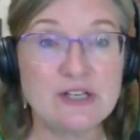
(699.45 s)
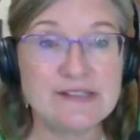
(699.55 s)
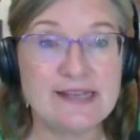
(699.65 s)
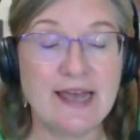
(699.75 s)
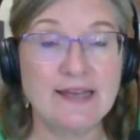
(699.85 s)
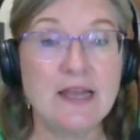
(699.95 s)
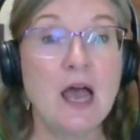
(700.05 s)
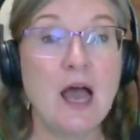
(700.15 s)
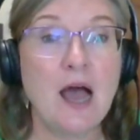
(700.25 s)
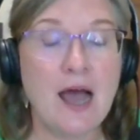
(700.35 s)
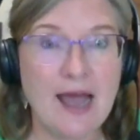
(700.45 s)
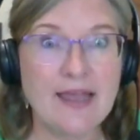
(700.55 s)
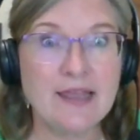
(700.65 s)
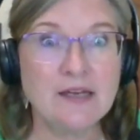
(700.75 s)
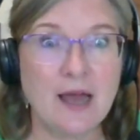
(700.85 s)
and said, I
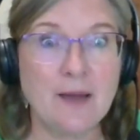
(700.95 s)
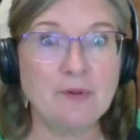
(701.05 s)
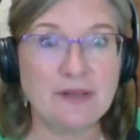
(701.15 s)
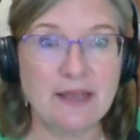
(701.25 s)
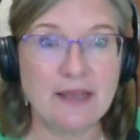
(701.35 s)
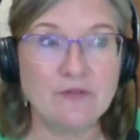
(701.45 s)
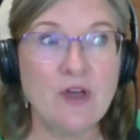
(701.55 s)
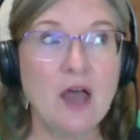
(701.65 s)
cannot believe